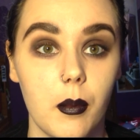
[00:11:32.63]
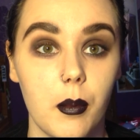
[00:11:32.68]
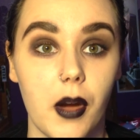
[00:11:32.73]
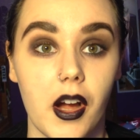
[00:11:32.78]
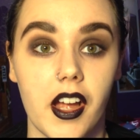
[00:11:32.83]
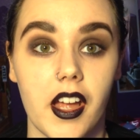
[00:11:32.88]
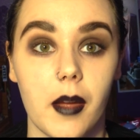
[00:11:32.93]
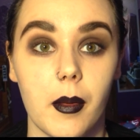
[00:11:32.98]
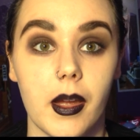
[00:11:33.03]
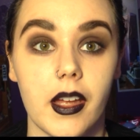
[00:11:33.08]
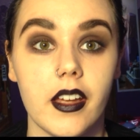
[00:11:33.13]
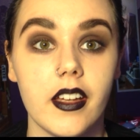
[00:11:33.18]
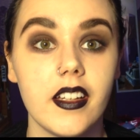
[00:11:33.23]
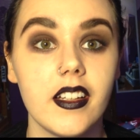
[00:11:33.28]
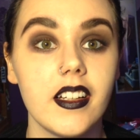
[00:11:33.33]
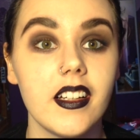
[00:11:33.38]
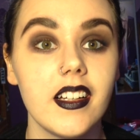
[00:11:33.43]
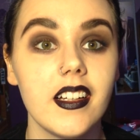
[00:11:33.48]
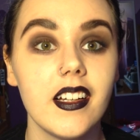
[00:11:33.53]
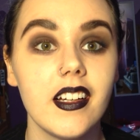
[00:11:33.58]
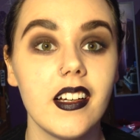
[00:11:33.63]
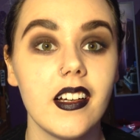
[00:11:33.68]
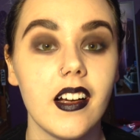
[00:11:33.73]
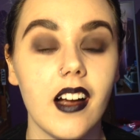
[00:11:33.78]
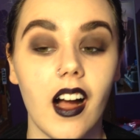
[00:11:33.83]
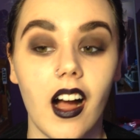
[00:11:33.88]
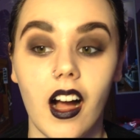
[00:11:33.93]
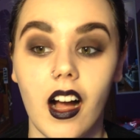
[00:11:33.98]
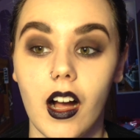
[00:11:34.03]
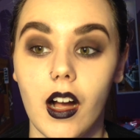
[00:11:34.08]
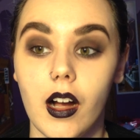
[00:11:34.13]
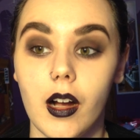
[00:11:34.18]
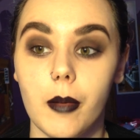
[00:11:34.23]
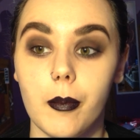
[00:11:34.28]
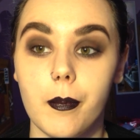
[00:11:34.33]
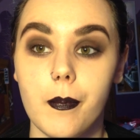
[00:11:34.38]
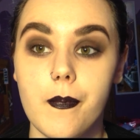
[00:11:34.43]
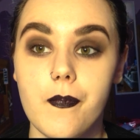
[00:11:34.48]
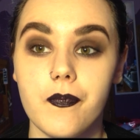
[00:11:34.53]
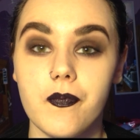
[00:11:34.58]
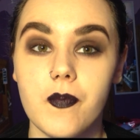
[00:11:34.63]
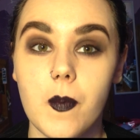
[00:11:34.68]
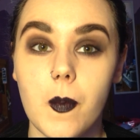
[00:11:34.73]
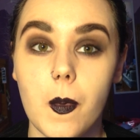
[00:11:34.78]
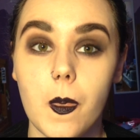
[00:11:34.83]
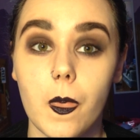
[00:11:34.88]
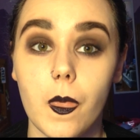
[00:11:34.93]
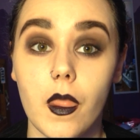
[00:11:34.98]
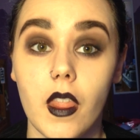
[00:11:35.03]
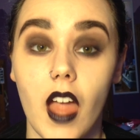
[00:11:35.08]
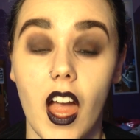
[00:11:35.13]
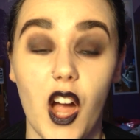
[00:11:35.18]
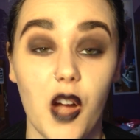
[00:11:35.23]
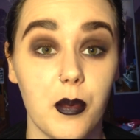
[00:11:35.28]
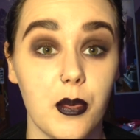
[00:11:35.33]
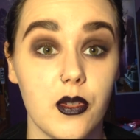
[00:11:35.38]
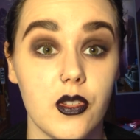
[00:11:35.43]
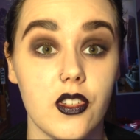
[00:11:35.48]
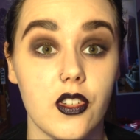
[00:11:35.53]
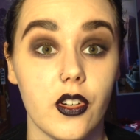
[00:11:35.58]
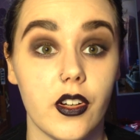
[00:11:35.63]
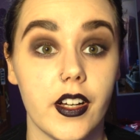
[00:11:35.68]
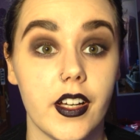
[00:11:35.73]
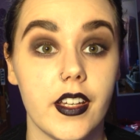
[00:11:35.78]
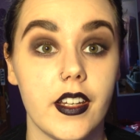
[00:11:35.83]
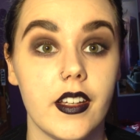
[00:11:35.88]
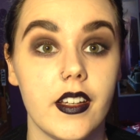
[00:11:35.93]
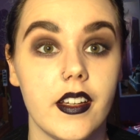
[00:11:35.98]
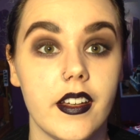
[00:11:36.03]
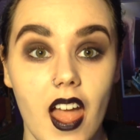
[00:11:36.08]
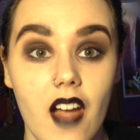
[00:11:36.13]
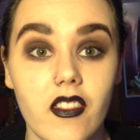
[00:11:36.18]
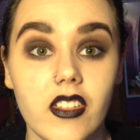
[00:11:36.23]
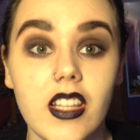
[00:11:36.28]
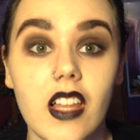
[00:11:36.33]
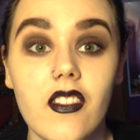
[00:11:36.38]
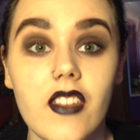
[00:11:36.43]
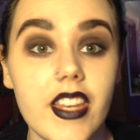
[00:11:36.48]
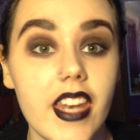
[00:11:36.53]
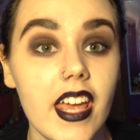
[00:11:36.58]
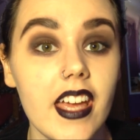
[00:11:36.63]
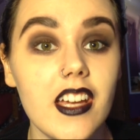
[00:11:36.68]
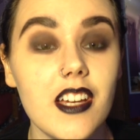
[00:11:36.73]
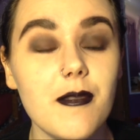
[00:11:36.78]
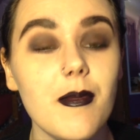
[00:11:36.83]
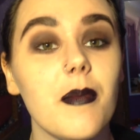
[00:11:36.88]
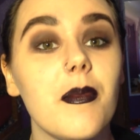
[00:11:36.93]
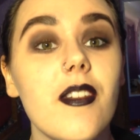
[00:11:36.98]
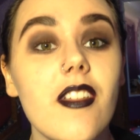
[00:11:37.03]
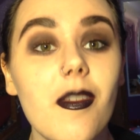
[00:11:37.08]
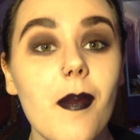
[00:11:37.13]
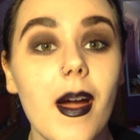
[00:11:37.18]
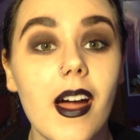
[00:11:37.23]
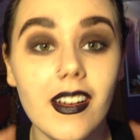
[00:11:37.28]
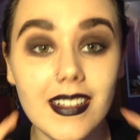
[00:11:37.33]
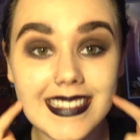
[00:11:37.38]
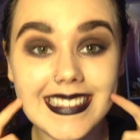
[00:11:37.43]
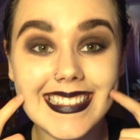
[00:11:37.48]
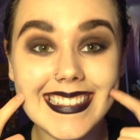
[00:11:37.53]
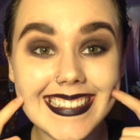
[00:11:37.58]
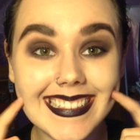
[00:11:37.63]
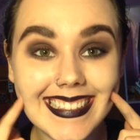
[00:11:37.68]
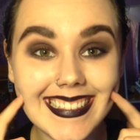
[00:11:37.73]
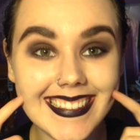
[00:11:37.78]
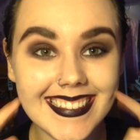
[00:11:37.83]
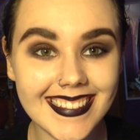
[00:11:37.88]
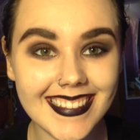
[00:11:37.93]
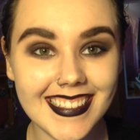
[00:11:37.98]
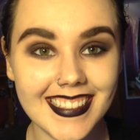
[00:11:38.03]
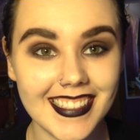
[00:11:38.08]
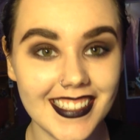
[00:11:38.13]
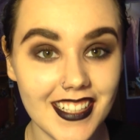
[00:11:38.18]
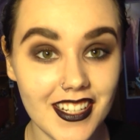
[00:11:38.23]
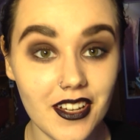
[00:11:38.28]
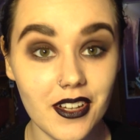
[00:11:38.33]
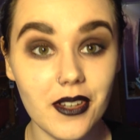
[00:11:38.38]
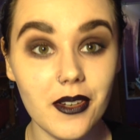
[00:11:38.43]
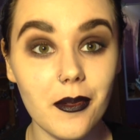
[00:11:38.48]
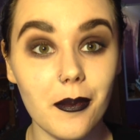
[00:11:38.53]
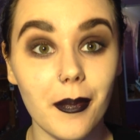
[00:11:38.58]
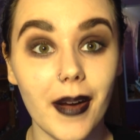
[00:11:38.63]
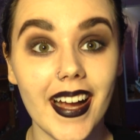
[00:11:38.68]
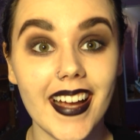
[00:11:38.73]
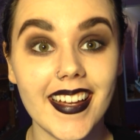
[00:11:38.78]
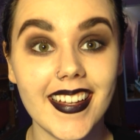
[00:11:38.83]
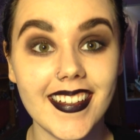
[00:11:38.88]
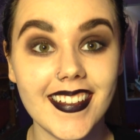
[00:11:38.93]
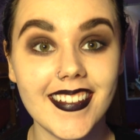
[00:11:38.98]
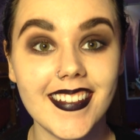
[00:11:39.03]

bugging me. Um, I hope you enjoyed. Have a lovely day. Remember to smile. Bye.